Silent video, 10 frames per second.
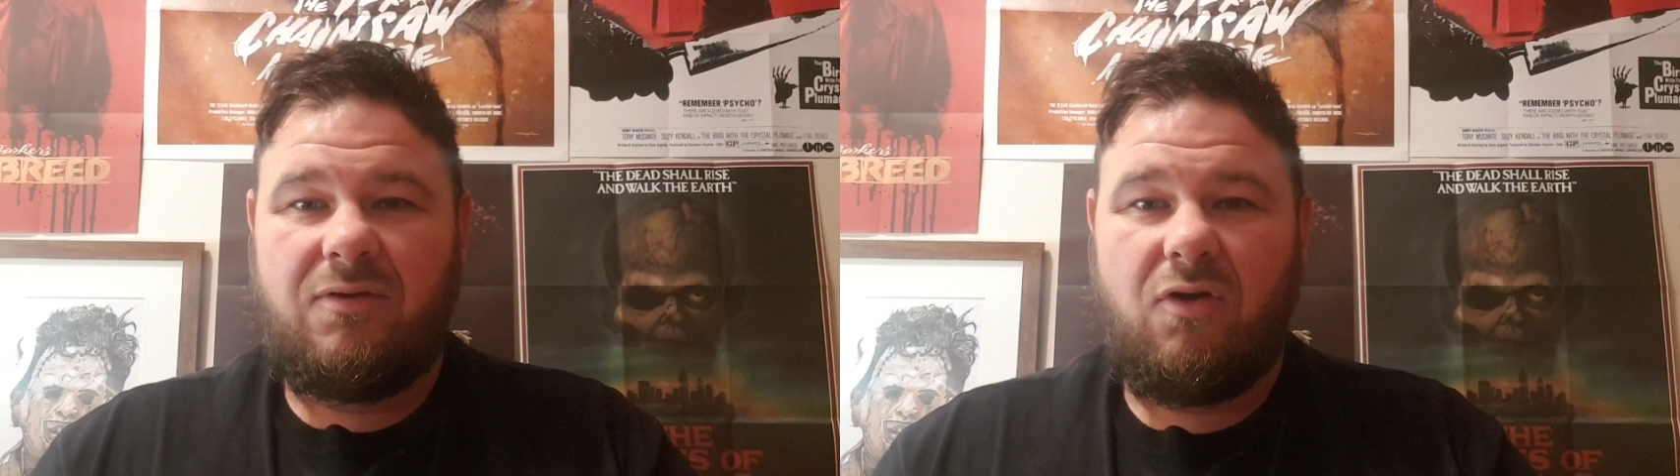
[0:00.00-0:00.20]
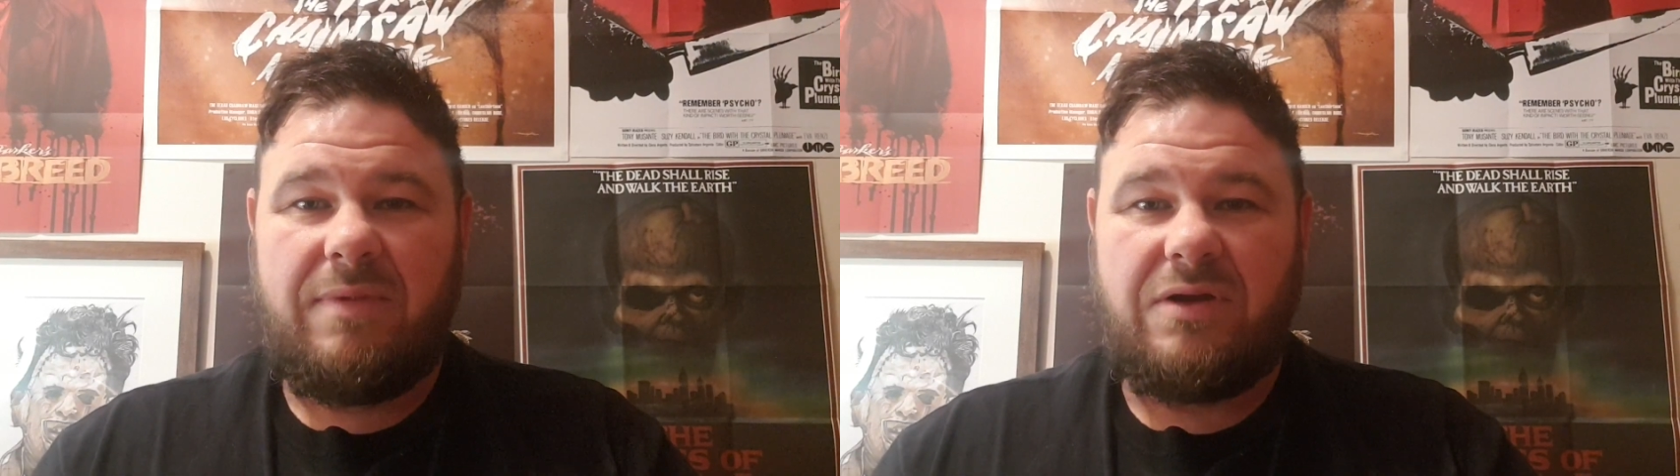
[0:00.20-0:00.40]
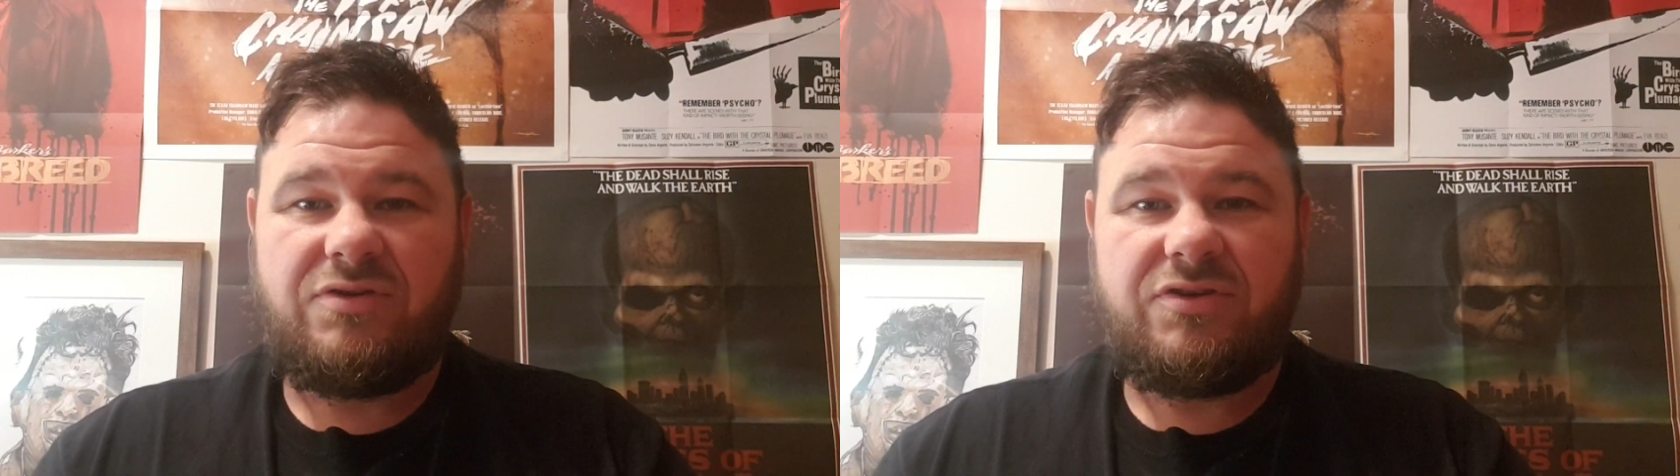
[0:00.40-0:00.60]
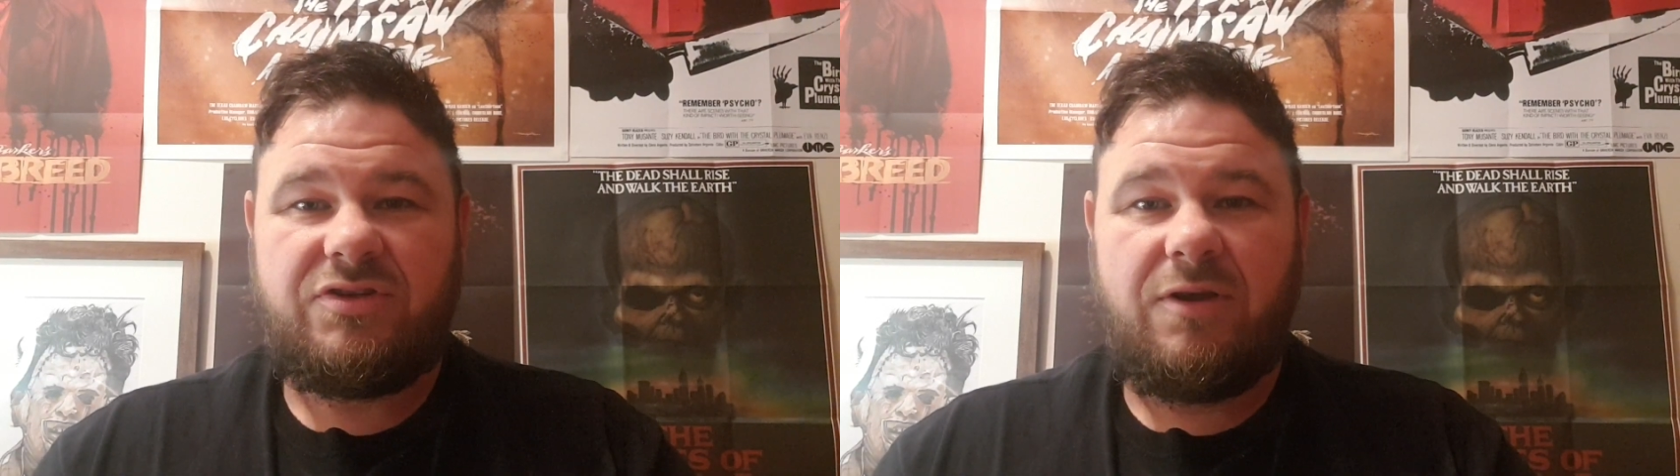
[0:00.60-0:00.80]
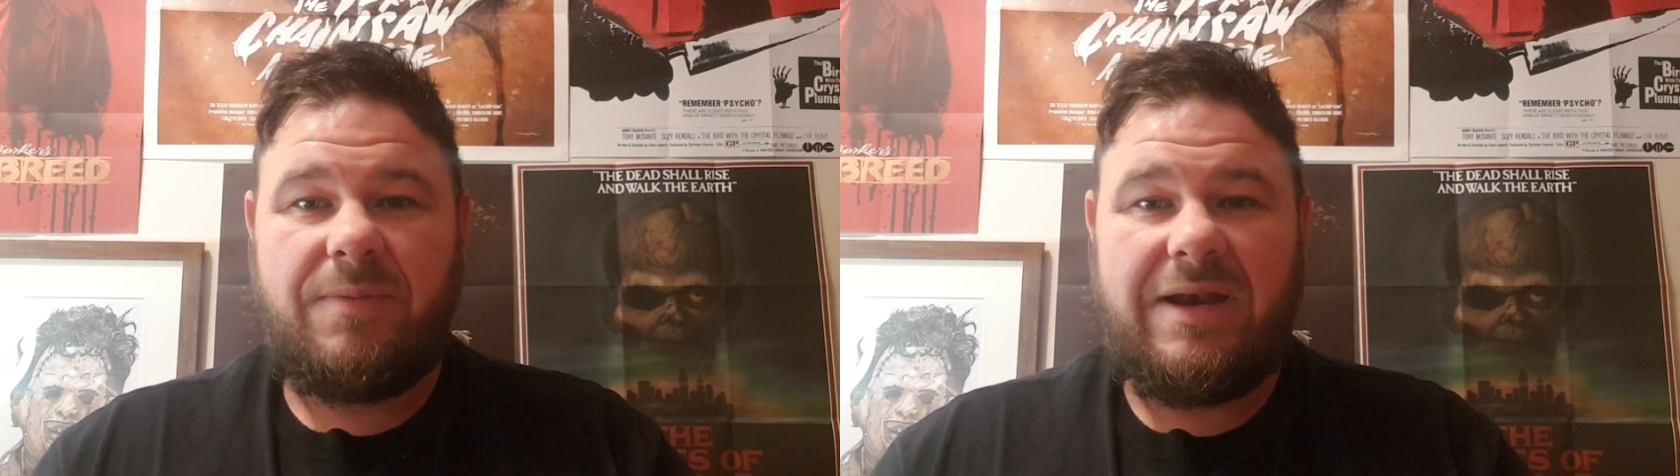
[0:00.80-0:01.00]
almost a
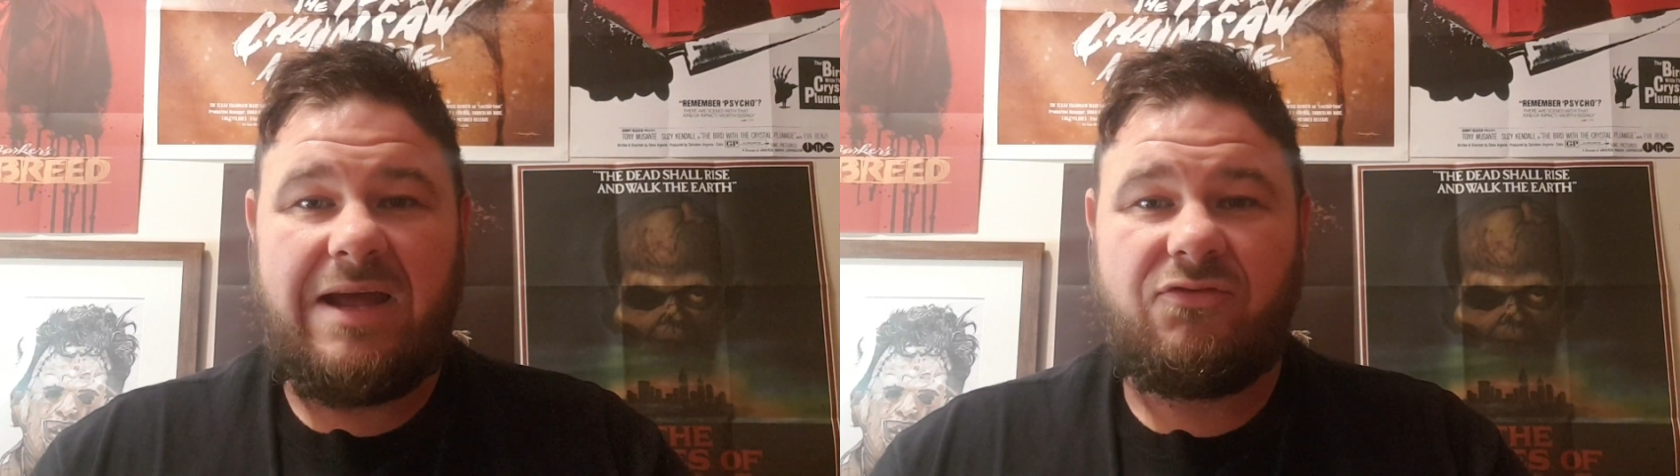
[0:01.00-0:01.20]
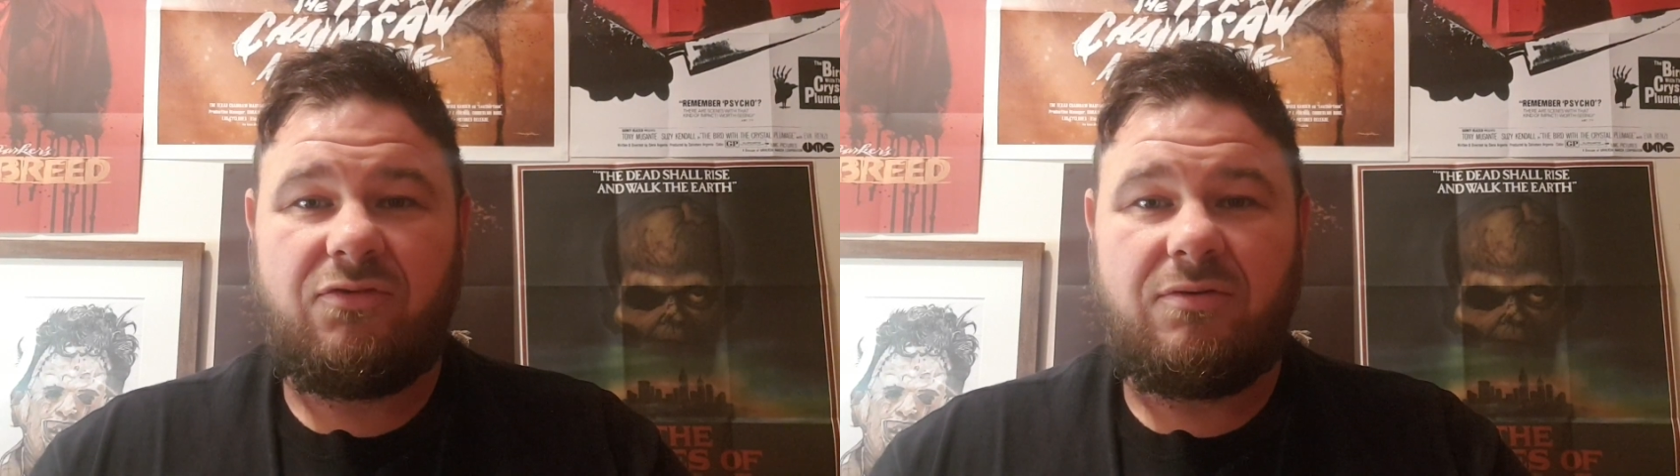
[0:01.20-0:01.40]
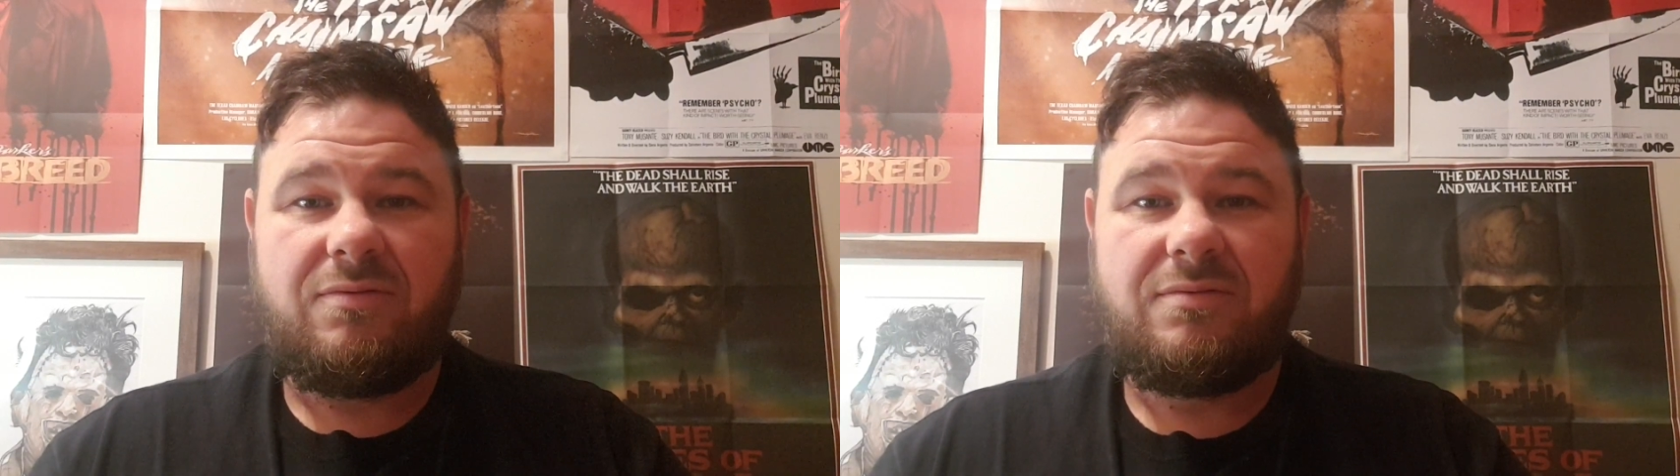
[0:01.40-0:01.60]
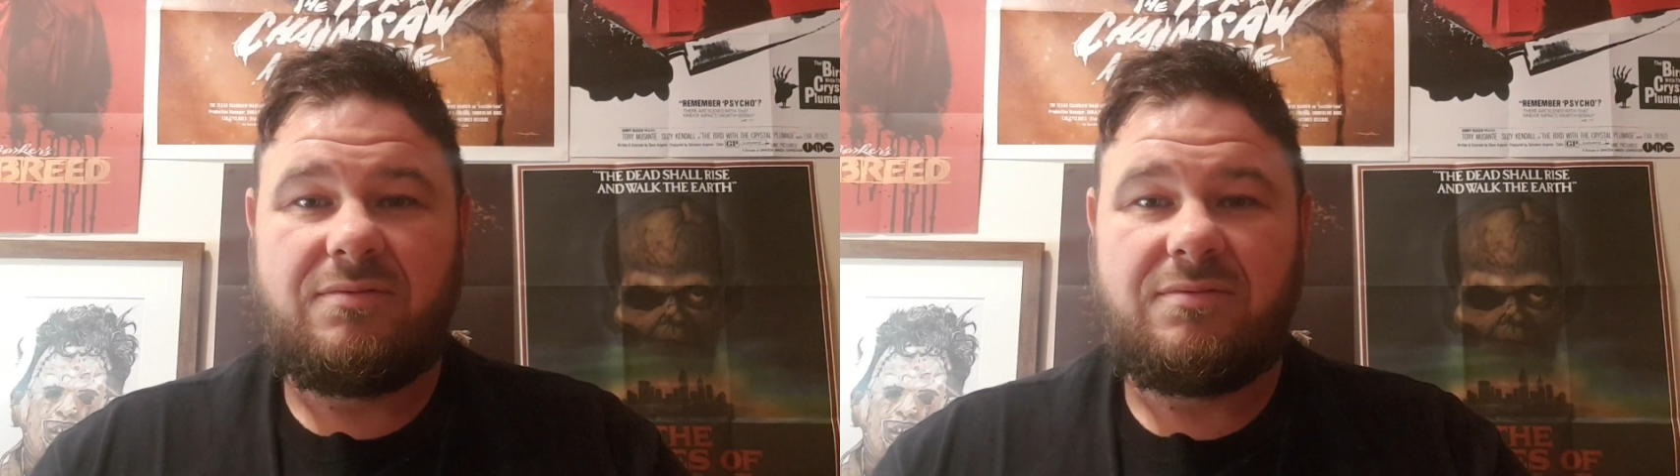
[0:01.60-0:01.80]
supernatural